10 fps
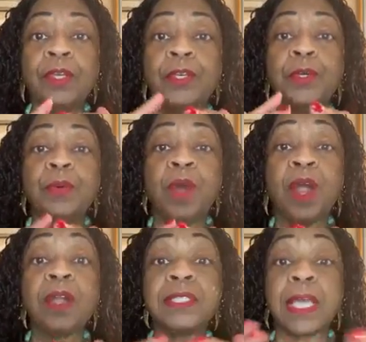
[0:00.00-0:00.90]
You
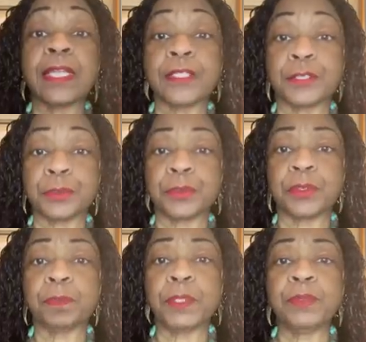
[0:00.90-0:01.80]
are telling the
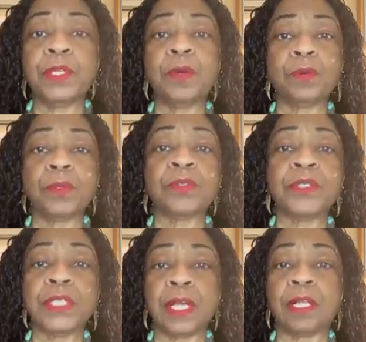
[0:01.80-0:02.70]
truth. Pluto rules
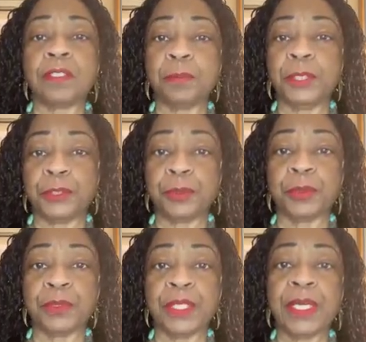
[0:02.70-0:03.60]
the ultimate
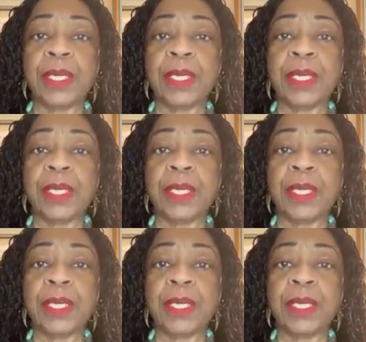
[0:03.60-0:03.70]
truth,